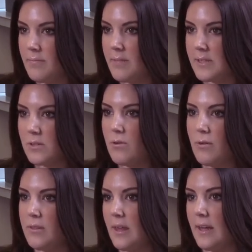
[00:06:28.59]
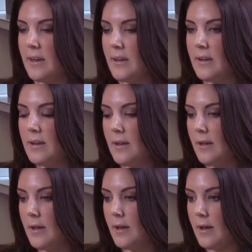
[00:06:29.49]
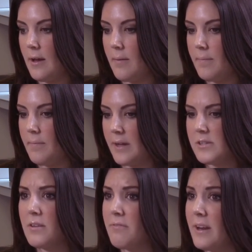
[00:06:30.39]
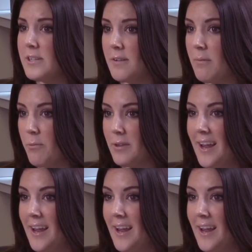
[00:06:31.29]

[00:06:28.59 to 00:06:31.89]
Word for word: that's a cool thing, and uh, I took advantage of it more